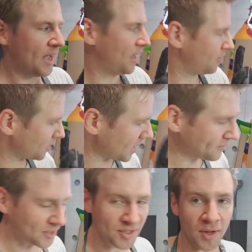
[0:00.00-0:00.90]
And I'm gonna
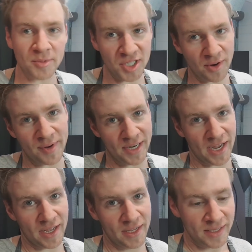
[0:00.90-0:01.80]
have to stop showing
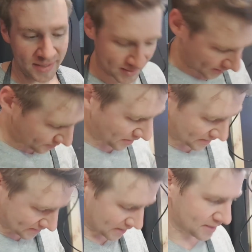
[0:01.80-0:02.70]
you sneak
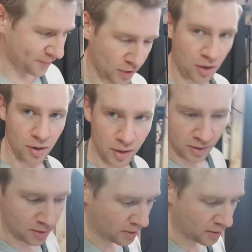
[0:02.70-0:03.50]
peeks in this vlog.